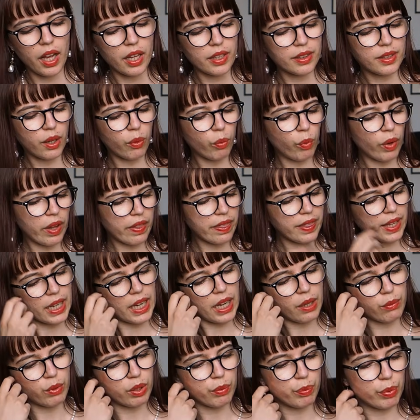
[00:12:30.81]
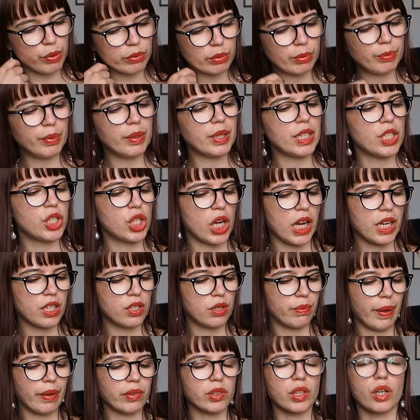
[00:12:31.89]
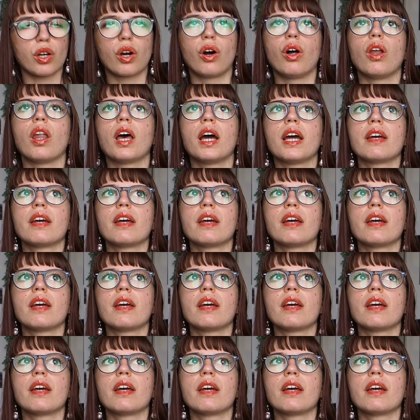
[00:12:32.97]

The one thing I would probably change about the collar